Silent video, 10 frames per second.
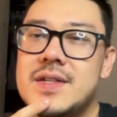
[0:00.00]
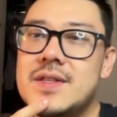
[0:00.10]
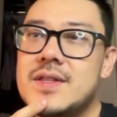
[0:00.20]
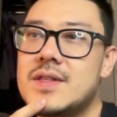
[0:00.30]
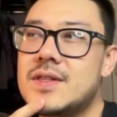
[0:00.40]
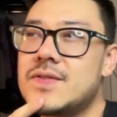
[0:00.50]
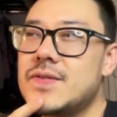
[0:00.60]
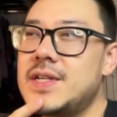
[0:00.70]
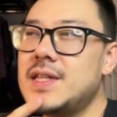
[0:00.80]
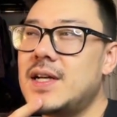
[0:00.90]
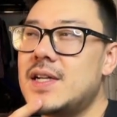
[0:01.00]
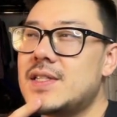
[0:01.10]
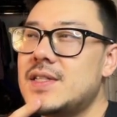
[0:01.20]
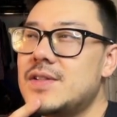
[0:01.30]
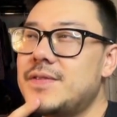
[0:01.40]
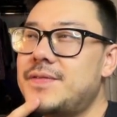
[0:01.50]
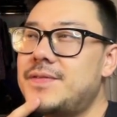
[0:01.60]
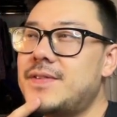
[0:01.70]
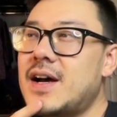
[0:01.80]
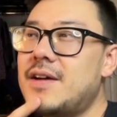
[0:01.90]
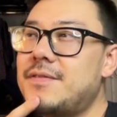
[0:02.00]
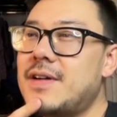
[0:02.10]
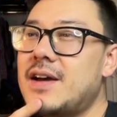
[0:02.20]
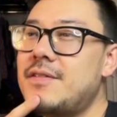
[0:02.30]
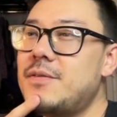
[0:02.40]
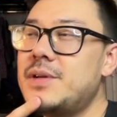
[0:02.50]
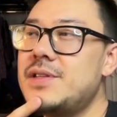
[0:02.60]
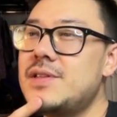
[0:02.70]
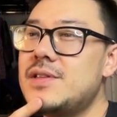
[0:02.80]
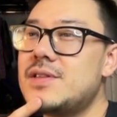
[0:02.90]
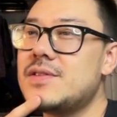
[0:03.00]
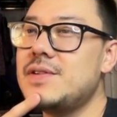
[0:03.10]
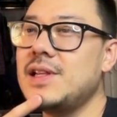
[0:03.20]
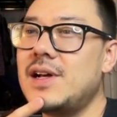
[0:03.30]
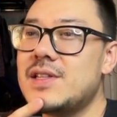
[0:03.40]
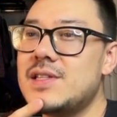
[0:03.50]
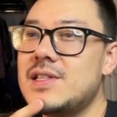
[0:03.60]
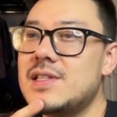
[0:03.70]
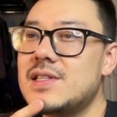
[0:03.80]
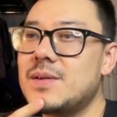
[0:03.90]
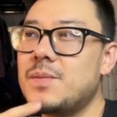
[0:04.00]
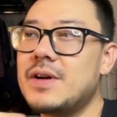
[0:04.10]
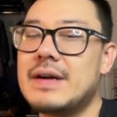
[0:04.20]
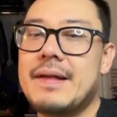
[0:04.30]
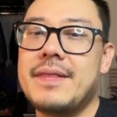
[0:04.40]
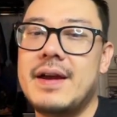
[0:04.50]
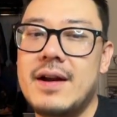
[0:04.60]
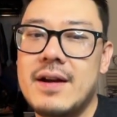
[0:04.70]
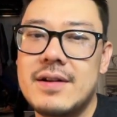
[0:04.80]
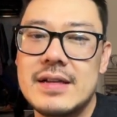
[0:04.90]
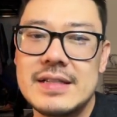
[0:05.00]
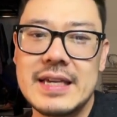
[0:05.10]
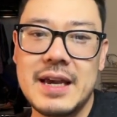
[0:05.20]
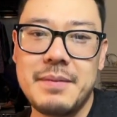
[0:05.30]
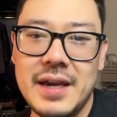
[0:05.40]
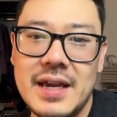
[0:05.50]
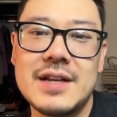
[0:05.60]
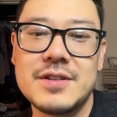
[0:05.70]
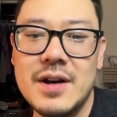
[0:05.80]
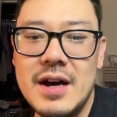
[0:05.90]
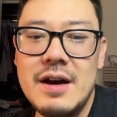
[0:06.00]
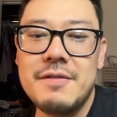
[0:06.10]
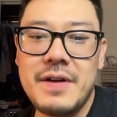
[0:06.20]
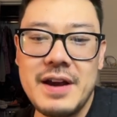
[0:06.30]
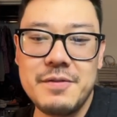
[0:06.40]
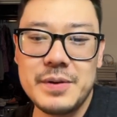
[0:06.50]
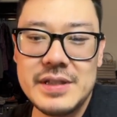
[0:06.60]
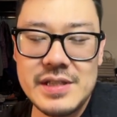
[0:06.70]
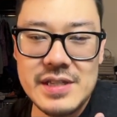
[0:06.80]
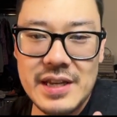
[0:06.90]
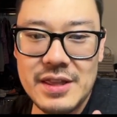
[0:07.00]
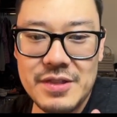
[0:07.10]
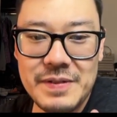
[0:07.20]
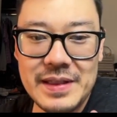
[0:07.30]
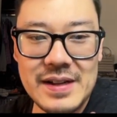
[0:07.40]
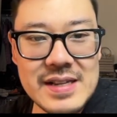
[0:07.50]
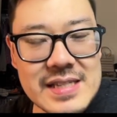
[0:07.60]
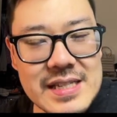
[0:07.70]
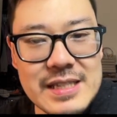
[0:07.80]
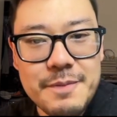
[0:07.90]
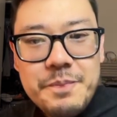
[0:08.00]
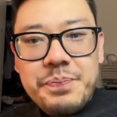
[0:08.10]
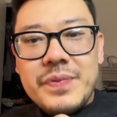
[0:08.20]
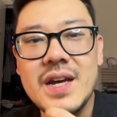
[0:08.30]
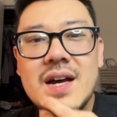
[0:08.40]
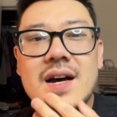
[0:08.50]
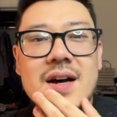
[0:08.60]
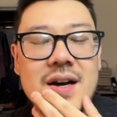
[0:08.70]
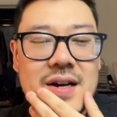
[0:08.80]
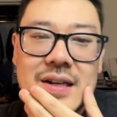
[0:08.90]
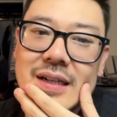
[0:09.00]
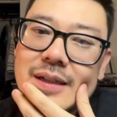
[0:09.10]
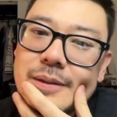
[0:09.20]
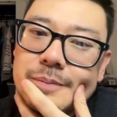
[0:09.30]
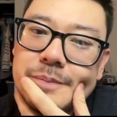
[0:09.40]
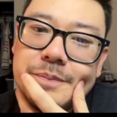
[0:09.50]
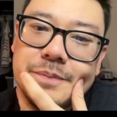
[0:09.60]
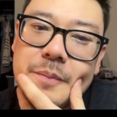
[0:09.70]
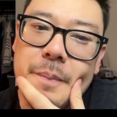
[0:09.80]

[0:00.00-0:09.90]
and 3 losses, or five wins, 3 losses, somewhere around there. This is game 8, yeah. So 5 wins and 3 losses. And